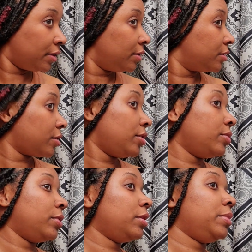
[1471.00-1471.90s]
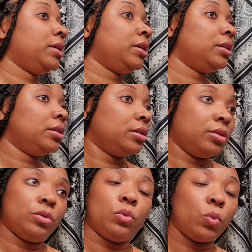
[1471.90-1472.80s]
So you don't want to be
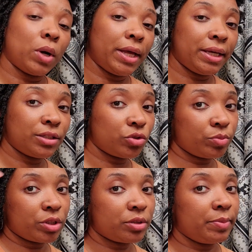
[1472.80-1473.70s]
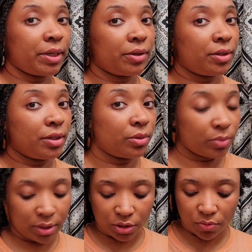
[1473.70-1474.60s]
way too much bigger than the one
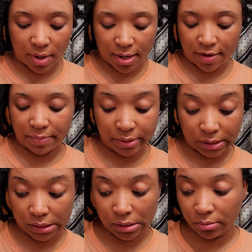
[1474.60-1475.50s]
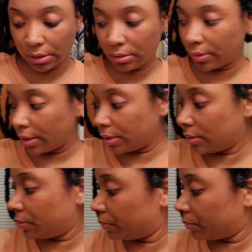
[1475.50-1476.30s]
that you have, because it's going to look crazy.